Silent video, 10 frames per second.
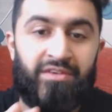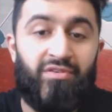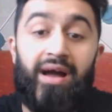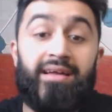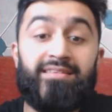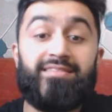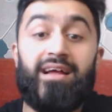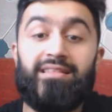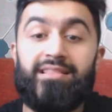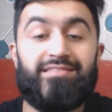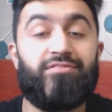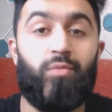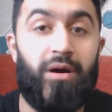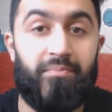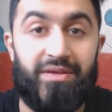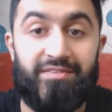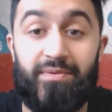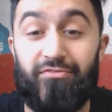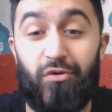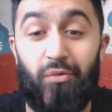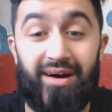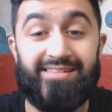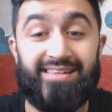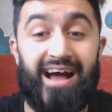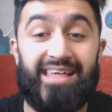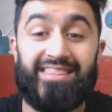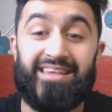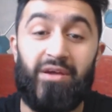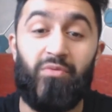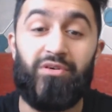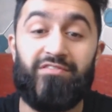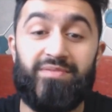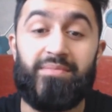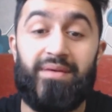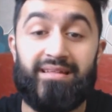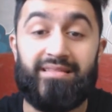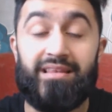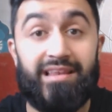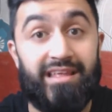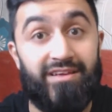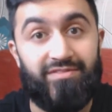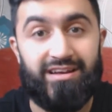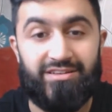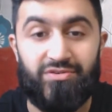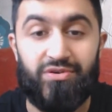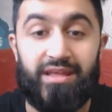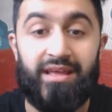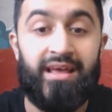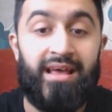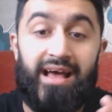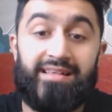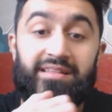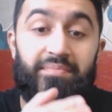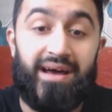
So I understand that this is One Piece, but for once, I think it would have been better to leave Katakuri as the